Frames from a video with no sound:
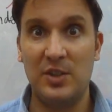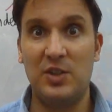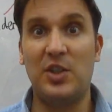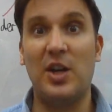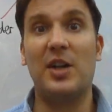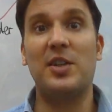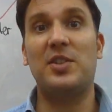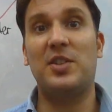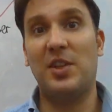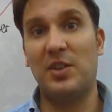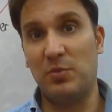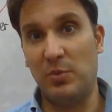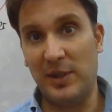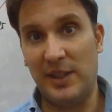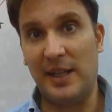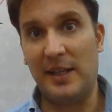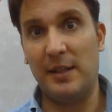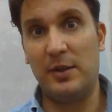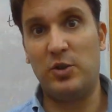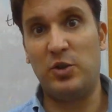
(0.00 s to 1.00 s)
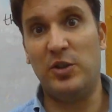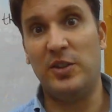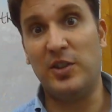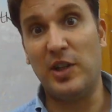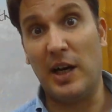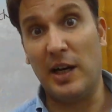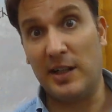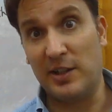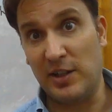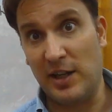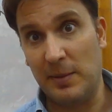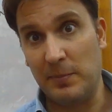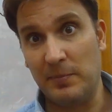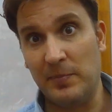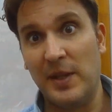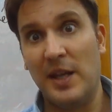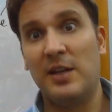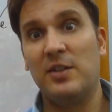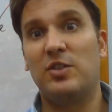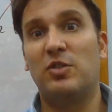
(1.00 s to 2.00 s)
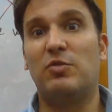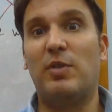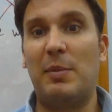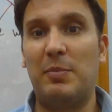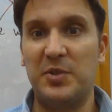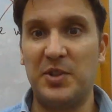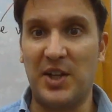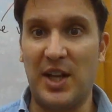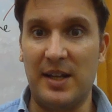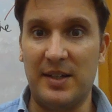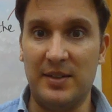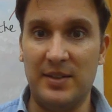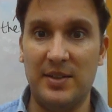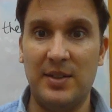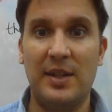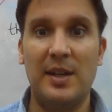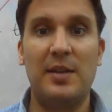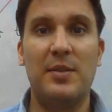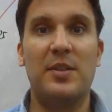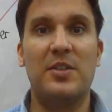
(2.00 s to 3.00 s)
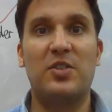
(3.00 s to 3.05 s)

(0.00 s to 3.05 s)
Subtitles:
just as we did a tree diagram to represent